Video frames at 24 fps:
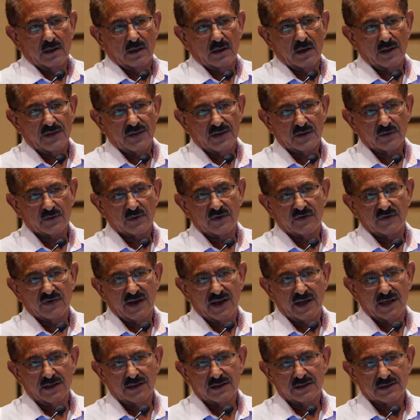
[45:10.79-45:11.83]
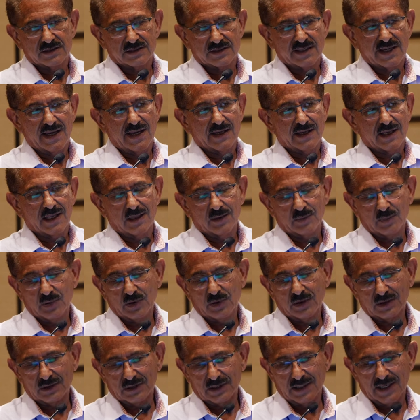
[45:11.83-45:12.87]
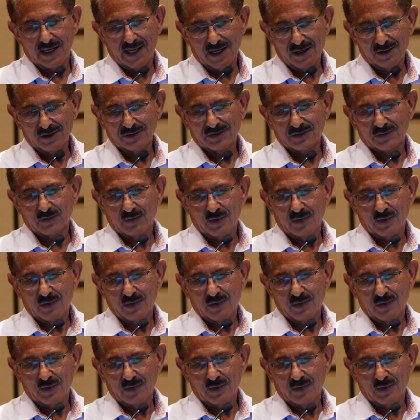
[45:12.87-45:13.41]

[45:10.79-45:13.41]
I think we've had a stack. I'll pull it out.